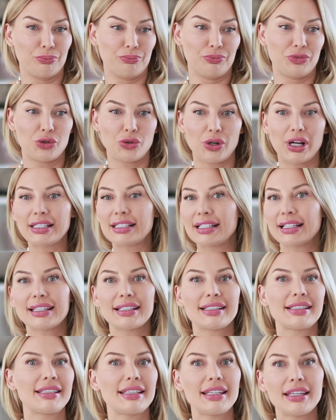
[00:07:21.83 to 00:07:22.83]
dress like a
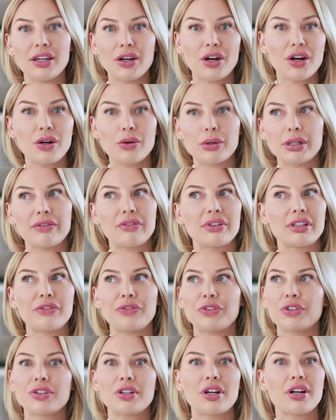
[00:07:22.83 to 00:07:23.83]
CEO, even
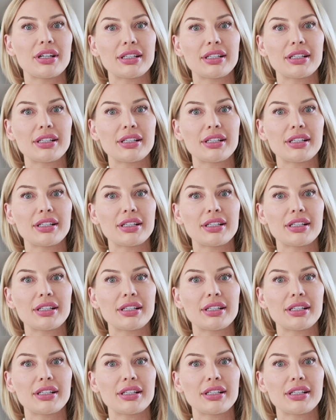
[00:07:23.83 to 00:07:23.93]
if you're not a